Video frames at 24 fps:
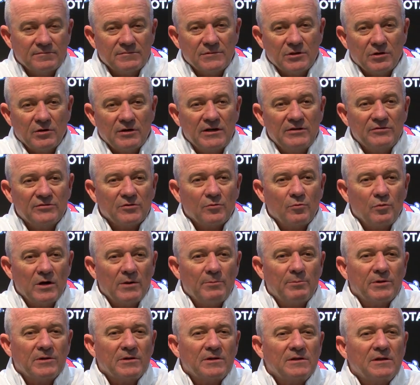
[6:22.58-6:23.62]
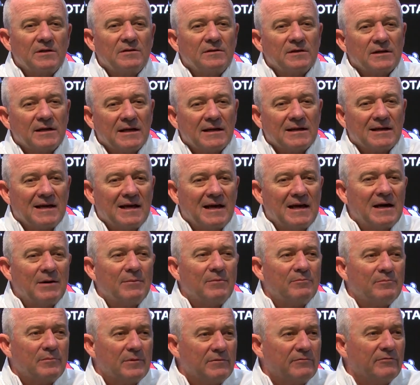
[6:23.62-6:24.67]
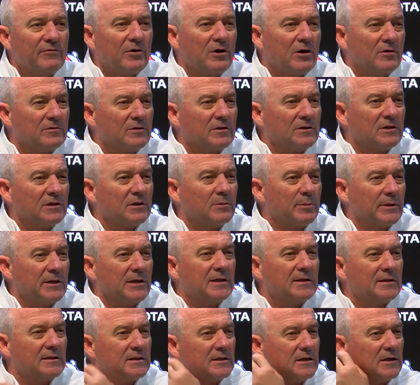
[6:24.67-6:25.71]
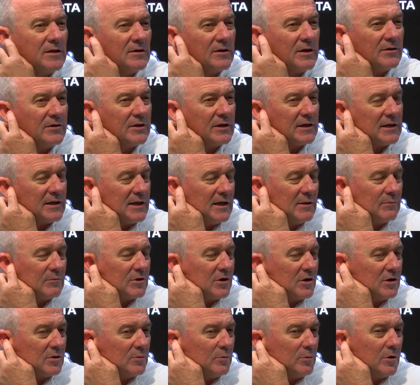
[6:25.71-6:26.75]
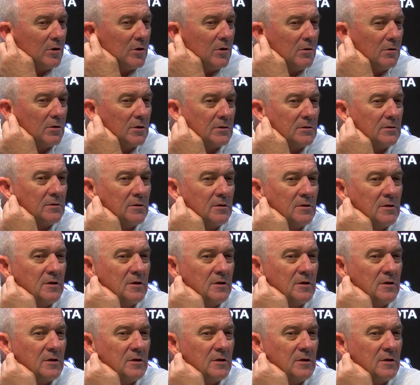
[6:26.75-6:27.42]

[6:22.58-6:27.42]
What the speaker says: No, he's a weapon, and then to get Cam involved a little bit, I think Cam caught a ball and